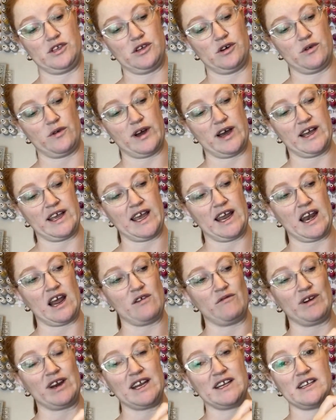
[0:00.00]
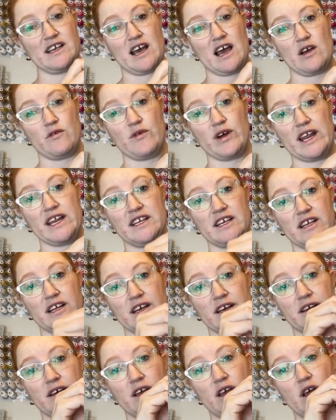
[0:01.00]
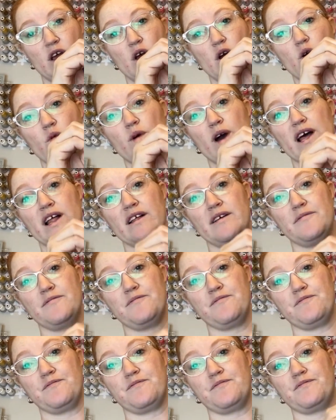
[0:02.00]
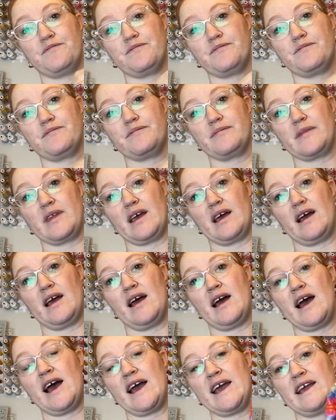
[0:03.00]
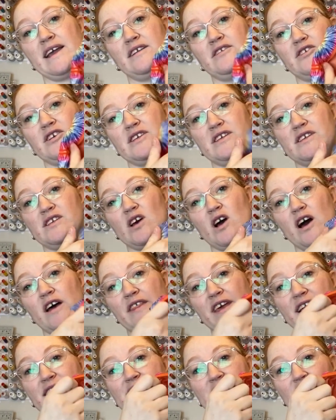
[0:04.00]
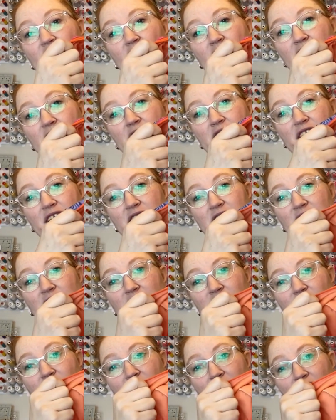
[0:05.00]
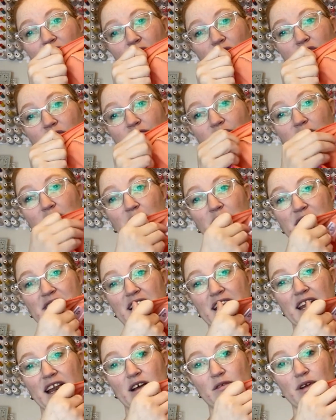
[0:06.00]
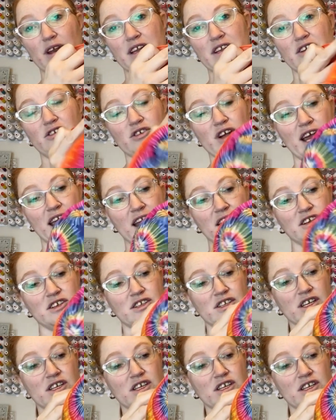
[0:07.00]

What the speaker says: So again, I wanted to, well, I just saw this on a YouTube video and decided I wanted to try it.